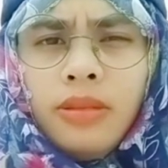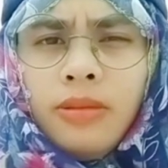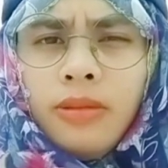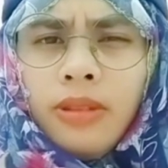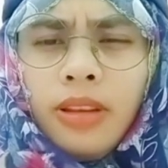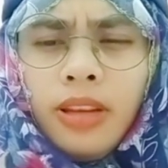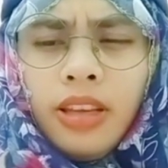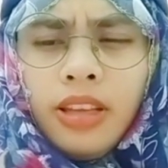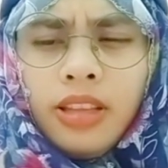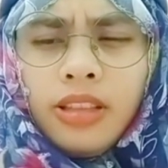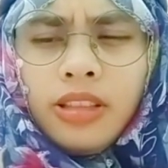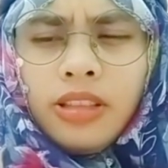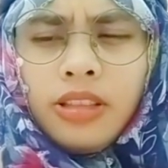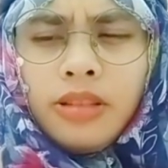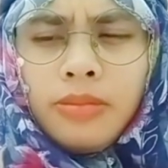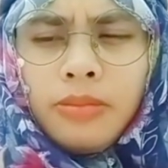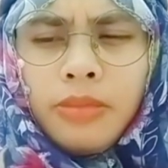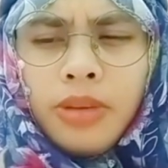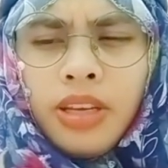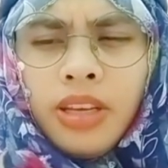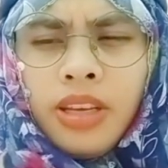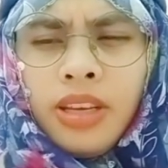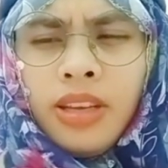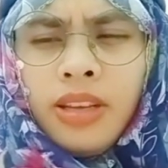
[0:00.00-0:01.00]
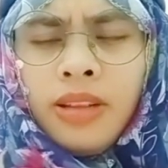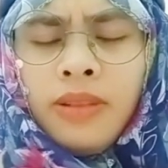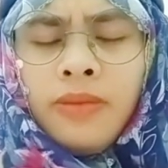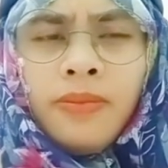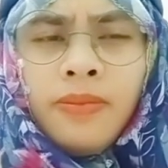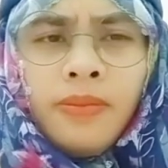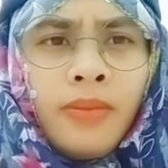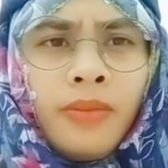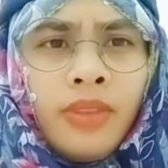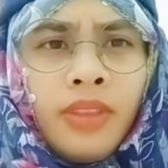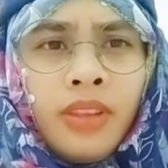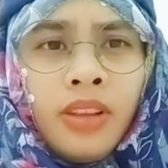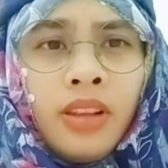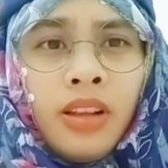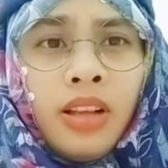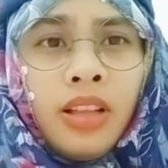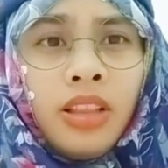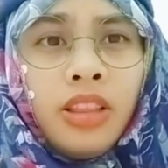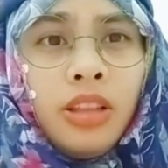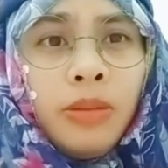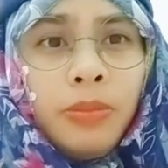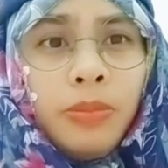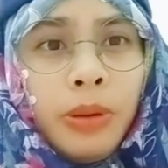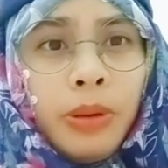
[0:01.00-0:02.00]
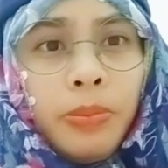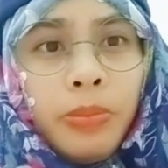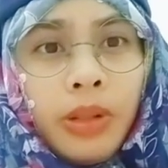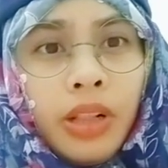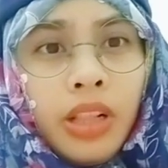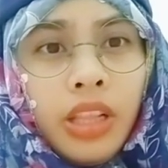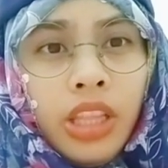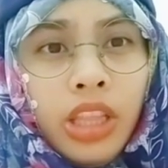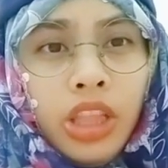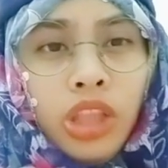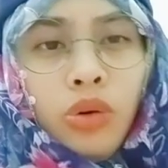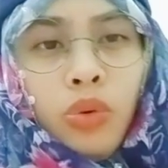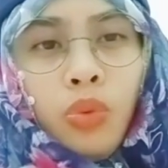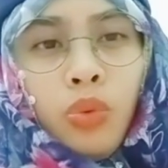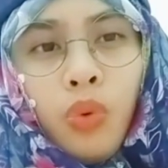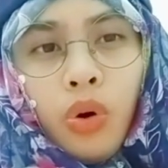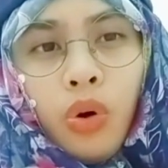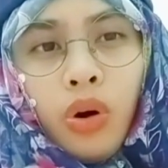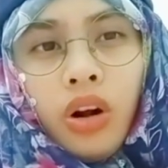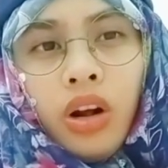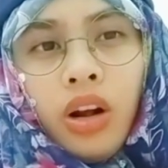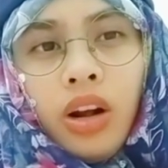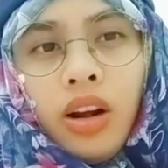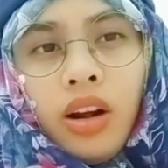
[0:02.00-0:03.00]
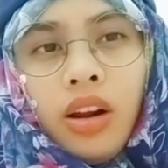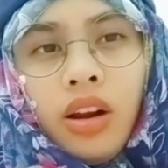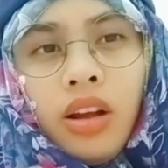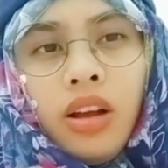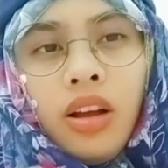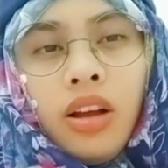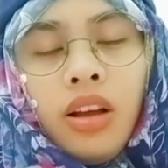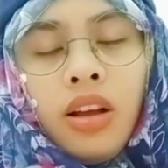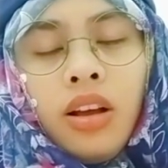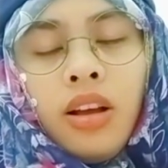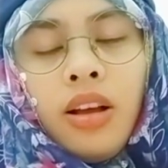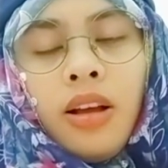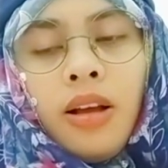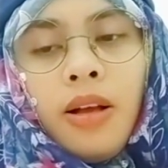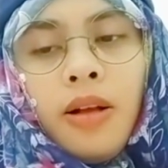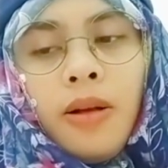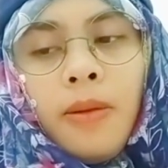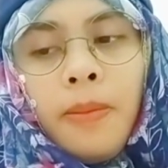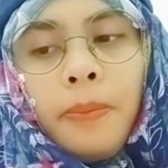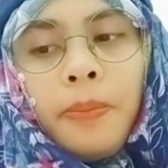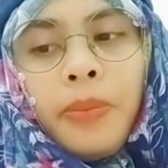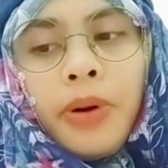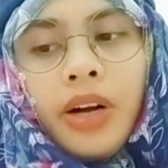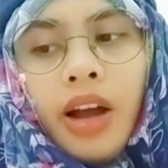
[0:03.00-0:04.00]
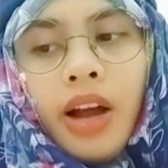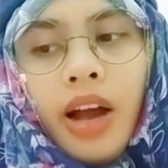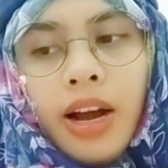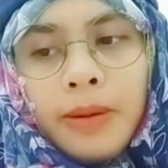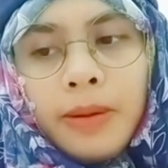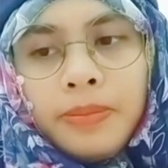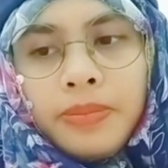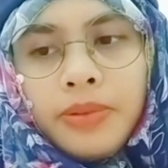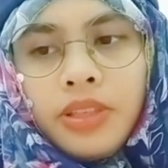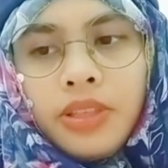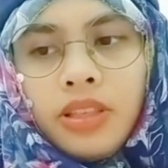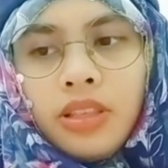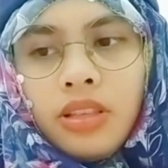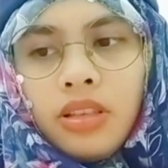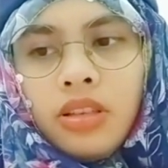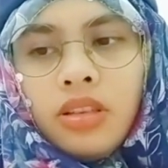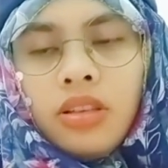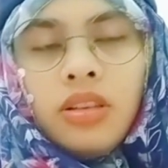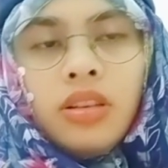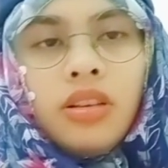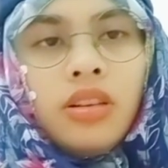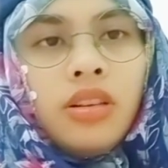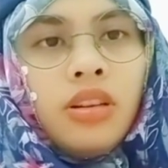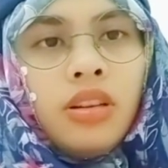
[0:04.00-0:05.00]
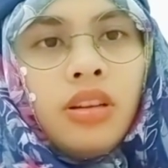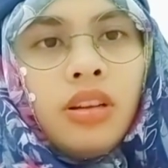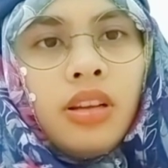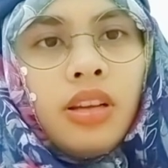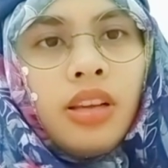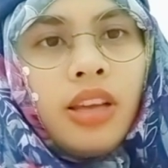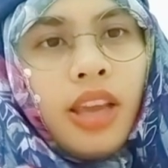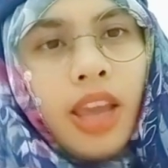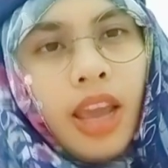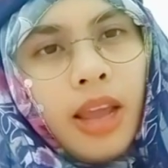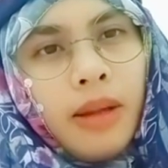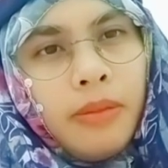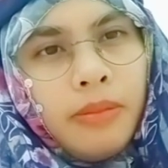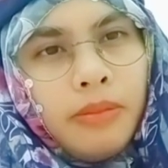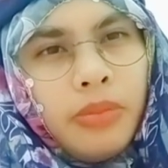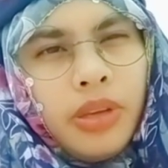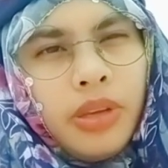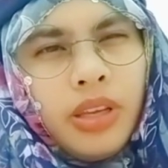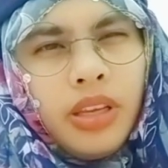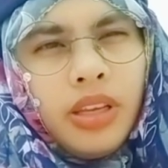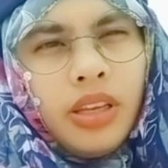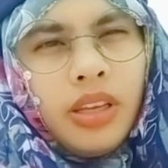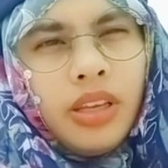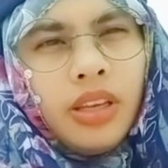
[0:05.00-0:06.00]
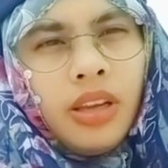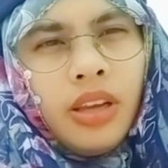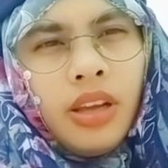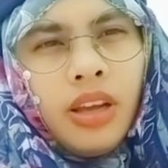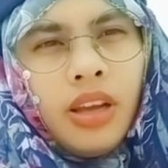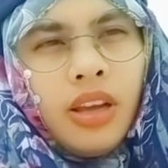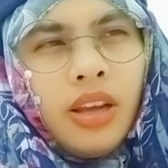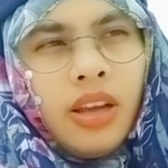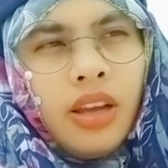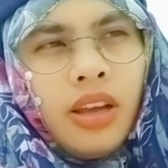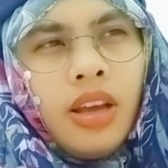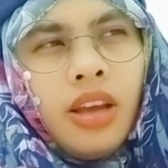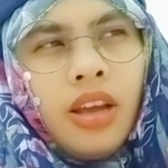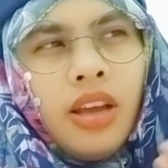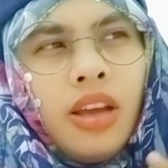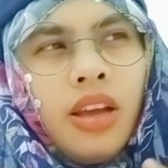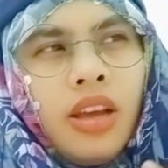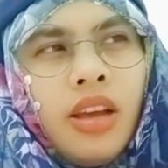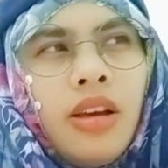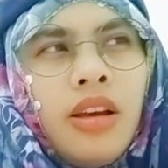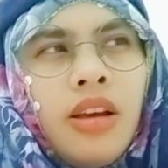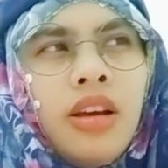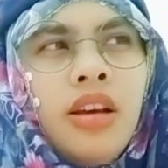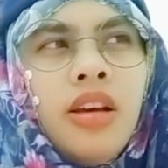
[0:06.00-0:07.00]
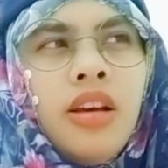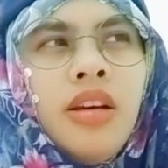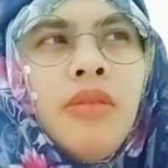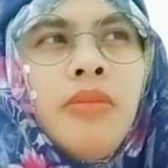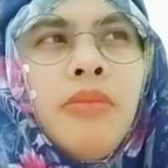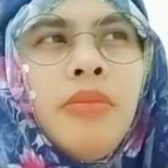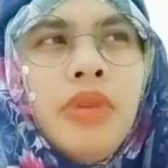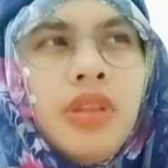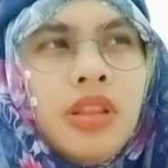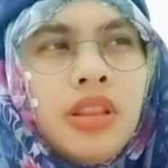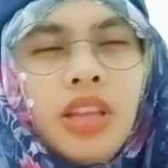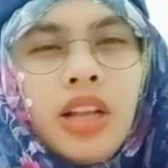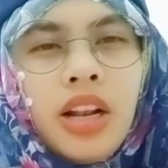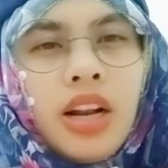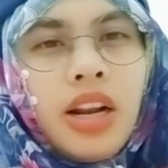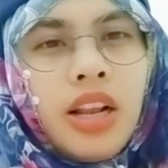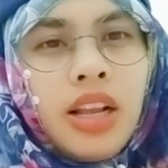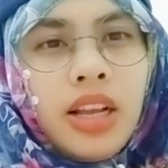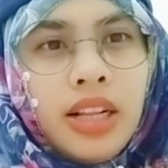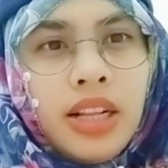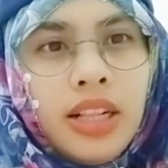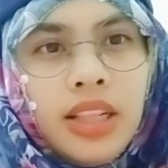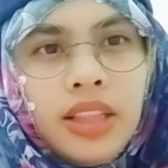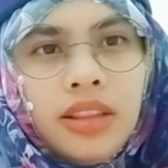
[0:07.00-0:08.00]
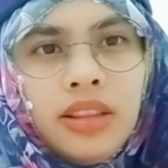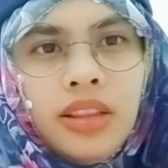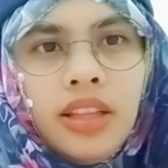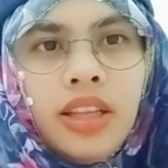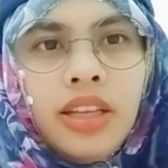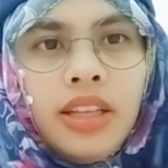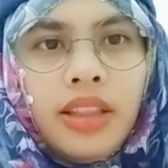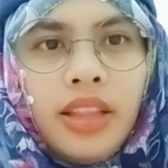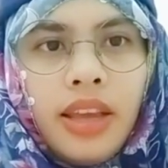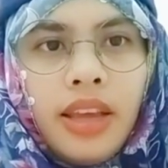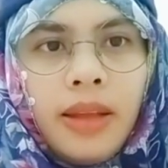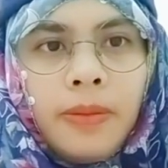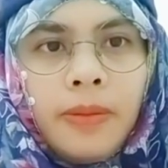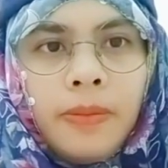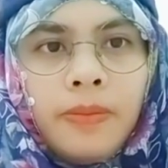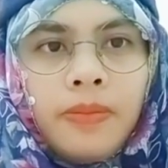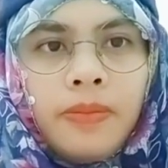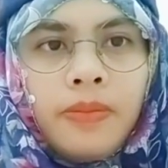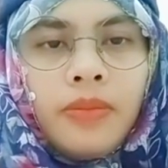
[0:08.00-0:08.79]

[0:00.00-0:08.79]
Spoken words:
It means the people in the world perhaps can be mental health like that.